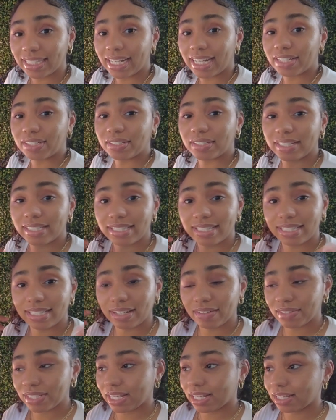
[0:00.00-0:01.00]
as you can see,
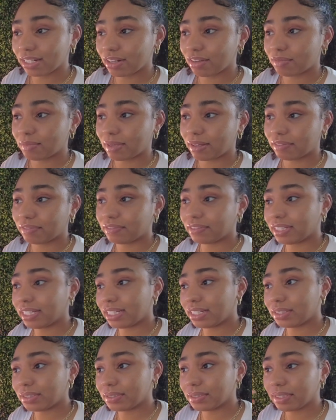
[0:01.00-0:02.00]
I've taken off my
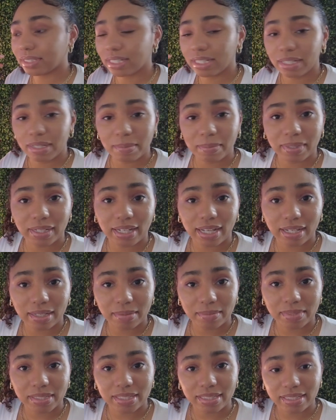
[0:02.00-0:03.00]
flannel, but I
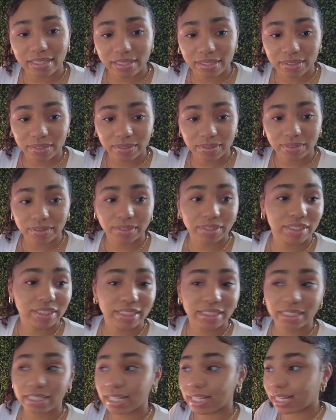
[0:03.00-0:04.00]
am still
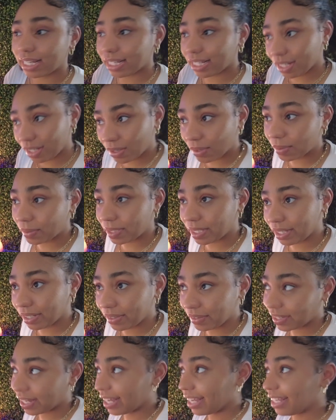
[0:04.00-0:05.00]
going,
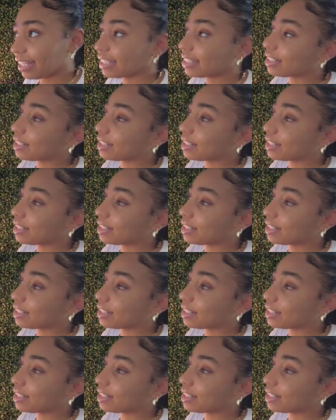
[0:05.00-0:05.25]
okay?